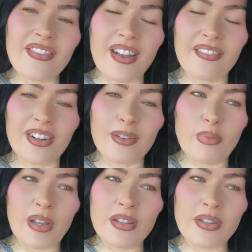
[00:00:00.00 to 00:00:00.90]
never
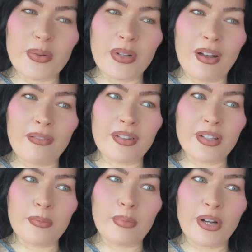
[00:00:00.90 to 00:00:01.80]
been to a golf
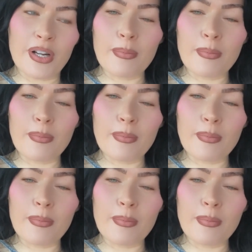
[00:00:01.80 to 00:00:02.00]
club party,